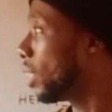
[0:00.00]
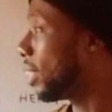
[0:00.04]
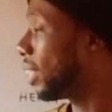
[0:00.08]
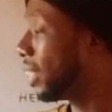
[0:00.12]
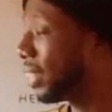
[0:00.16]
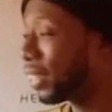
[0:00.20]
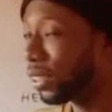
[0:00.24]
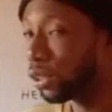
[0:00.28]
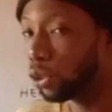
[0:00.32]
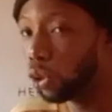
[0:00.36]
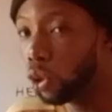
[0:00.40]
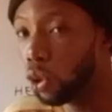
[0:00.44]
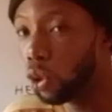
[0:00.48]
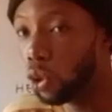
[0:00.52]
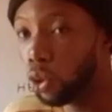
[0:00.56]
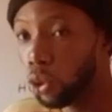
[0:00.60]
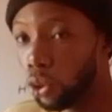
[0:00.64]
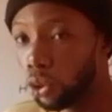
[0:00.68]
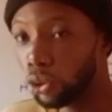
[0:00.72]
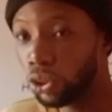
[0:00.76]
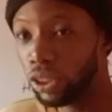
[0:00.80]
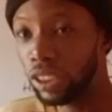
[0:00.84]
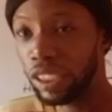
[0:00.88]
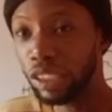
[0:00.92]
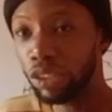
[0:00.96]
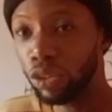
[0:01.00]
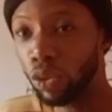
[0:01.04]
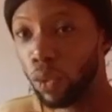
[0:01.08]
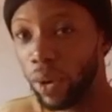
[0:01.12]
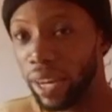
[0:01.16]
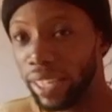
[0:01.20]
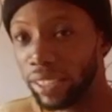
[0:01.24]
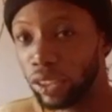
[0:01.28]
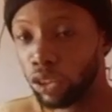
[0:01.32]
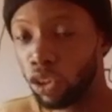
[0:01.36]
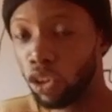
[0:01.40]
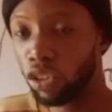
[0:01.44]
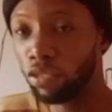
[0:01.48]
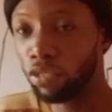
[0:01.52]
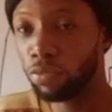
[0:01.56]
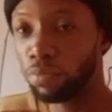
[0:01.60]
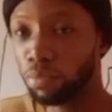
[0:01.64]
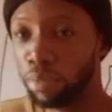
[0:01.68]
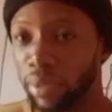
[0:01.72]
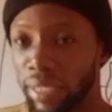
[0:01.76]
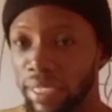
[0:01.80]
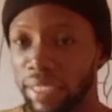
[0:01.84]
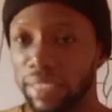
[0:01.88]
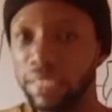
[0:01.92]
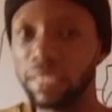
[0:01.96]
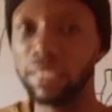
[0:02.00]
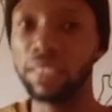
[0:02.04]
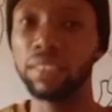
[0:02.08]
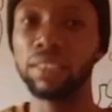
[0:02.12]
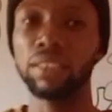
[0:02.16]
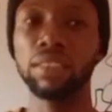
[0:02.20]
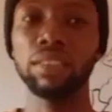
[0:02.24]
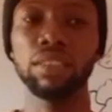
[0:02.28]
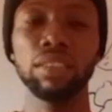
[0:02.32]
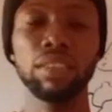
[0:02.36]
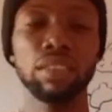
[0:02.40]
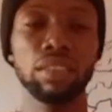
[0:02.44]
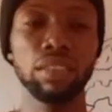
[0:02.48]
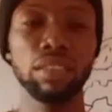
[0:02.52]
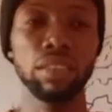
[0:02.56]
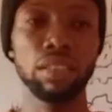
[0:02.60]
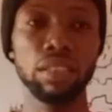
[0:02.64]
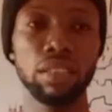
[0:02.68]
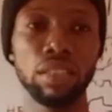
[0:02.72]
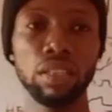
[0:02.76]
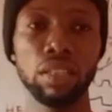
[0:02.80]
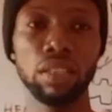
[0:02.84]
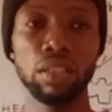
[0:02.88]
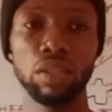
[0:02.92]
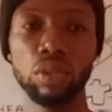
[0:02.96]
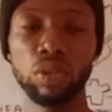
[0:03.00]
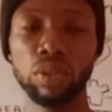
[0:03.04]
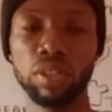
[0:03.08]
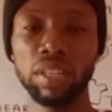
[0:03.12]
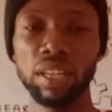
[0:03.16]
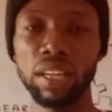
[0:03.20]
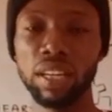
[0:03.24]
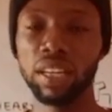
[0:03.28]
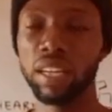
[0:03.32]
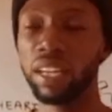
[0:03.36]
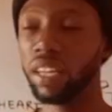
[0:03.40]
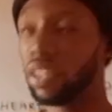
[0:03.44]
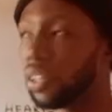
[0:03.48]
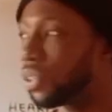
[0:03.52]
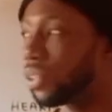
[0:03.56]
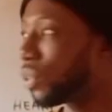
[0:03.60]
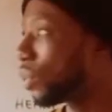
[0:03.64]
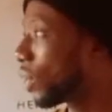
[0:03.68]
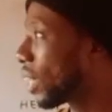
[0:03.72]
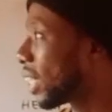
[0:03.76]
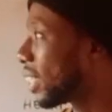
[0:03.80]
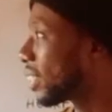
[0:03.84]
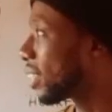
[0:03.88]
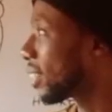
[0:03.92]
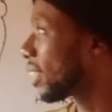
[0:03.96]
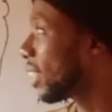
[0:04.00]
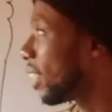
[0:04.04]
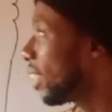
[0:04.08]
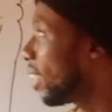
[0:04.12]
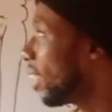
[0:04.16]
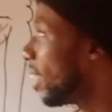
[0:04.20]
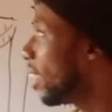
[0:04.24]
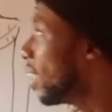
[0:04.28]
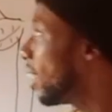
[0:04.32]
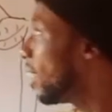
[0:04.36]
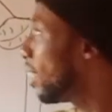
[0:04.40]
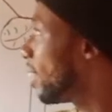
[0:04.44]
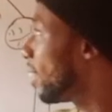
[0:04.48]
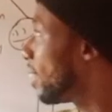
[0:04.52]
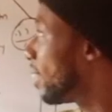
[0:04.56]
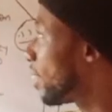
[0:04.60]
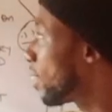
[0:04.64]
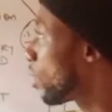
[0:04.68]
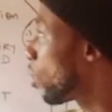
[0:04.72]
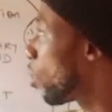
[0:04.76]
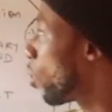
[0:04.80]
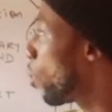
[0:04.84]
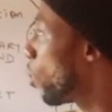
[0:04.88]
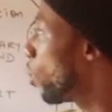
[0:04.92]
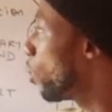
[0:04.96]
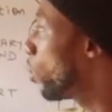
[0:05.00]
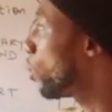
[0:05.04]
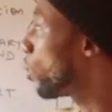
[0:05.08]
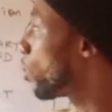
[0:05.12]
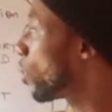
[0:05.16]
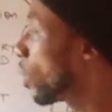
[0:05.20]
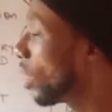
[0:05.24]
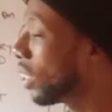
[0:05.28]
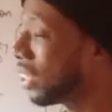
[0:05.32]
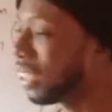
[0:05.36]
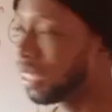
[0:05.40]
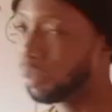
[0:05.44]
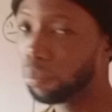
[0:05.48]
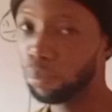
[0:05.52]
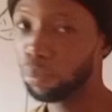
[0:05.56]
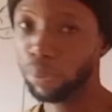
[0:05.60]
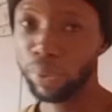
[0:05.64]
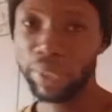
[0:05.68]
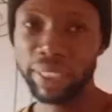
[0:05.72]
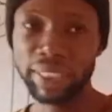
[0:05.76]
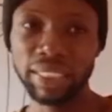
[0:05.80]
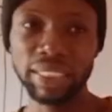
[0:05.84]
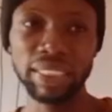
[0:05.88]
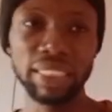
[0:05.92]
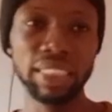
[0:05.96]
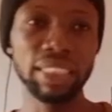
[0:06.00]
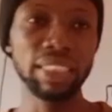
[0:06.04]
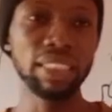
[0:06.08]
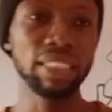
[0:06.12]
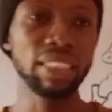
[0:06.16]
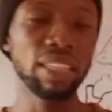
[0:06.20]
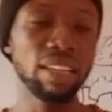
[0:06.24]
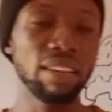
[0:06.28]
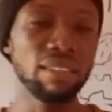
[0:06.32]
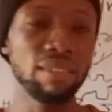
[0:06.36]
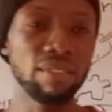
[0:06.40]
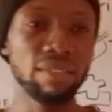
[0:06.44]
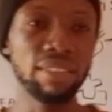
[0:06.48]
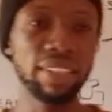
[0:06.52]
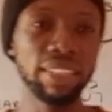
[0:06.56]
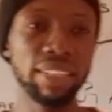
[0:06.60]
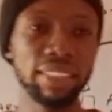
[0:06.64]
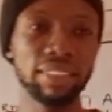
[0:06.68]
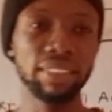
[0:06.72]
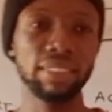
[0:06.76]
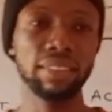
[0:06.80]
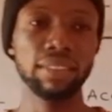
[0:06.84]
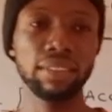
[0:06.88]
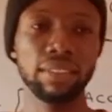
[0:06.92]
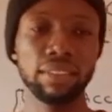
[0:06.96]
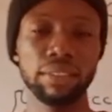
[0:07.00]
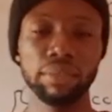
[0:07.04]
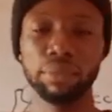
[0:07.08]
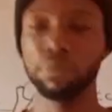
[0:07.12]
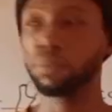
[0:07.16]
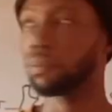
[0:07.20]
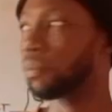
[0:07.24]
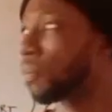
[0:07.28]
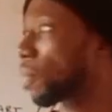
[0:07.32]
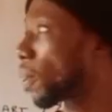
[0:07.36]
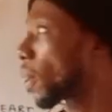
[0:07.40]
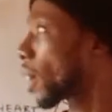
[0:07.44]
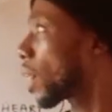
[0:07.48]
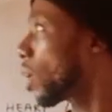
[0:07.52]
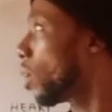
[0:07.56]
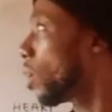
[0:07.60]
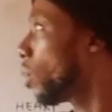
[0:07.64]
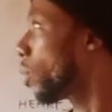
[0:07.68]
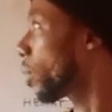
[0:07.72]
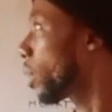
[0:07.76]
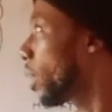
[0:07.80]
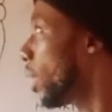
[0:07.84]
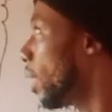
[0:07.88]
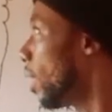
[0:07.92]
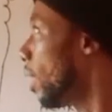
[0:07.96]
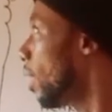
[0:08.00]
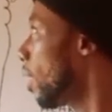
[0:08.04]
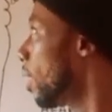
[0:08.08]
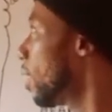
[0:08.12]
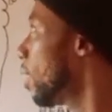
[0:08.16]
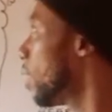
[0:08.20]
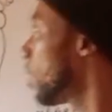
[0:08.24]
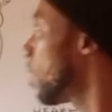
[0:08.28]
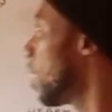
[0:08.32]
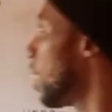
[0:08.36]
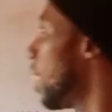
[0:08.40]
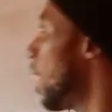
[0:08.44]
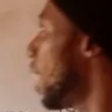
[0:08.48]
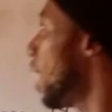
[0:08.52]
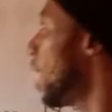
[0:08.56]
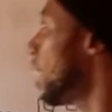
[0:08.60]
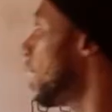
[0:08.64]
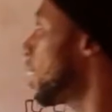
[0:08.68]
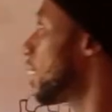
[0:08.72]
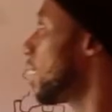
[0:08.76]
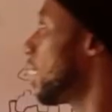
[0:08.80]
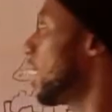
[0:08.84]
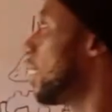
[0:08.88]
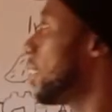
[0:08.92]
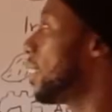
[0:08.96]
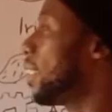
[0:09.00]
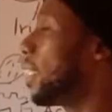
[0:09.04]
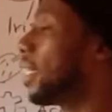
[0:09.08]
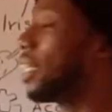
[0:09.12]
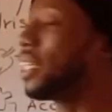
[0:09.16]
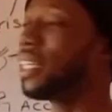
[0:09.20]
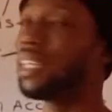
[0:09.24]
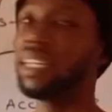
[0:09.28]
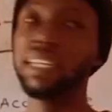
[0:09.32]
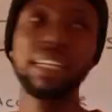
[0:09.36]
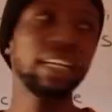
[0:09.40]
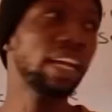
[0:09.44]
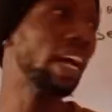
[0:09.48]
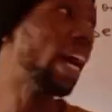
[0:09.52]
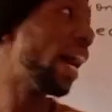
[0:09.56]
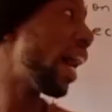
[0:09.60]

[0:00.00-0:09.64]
it slows the rate of breathing. Okay, you can say it slows the breathing rate. Okay, the next is the